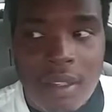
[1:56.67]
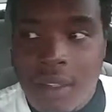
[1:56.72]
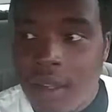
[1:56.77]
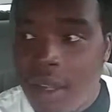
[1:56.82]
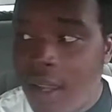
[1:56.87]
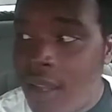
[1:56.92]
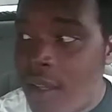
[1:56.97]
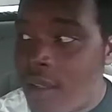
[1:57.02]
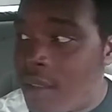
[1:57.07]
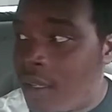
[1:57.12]

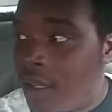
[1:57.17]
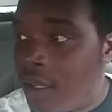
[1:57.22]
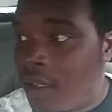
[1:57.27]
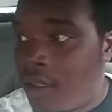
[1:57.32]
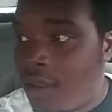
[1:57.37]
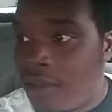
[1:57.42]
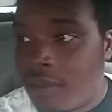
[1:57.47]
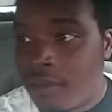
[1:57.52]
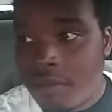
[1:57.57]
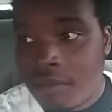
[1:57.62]
I was like,
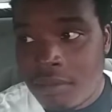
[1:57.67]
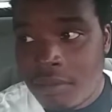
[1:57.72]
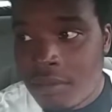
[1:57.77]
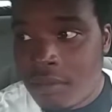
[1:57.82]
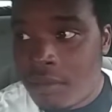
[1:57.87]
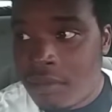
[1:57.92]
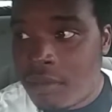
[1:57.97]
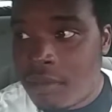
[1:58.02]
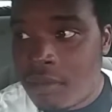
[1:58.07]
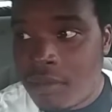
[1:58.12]

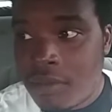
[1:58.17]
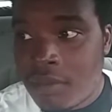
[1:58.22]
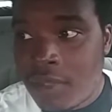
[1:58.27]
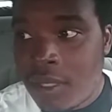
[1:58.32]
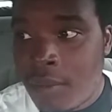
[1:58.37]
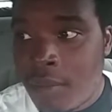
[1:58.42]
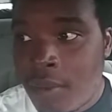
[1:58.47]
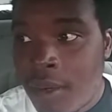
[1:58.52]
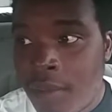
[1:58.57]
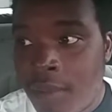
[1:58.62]

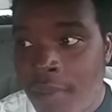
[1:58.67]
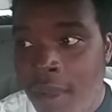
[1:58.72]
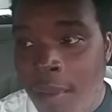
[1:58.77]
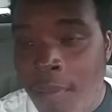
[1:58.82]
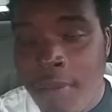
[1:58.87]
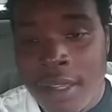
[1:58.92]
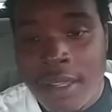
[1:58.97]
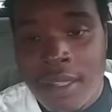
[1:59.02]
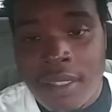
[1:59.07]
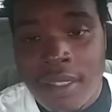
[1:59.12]
well, one of my
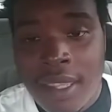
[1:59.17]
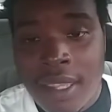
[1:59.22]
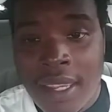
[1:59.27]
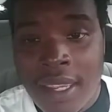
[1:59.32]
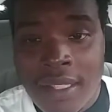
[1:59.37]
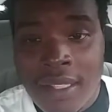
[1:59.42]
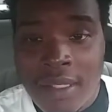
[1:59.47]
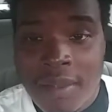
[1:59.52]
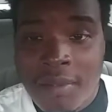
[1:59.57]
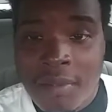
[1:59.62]
biggest
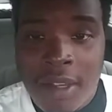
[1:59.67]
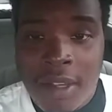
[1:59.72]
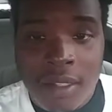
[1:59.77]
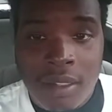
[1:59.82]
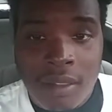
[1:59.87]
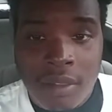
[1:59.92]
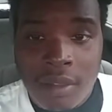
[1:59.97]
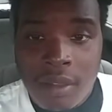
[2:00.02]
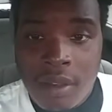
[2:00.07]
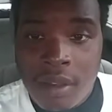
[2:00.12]
things is money.